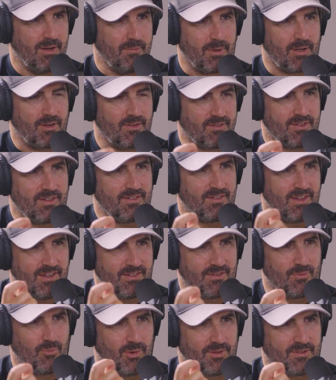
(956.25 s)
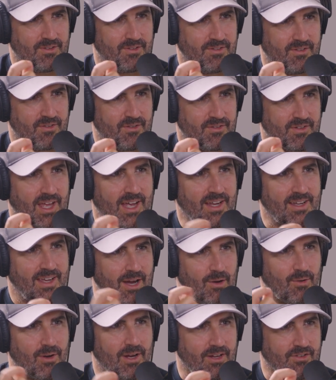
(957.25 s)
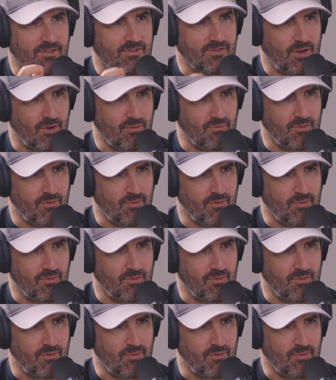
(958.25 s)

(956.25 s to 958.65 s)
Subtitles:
Because this isn't ones and zeros, can calculations go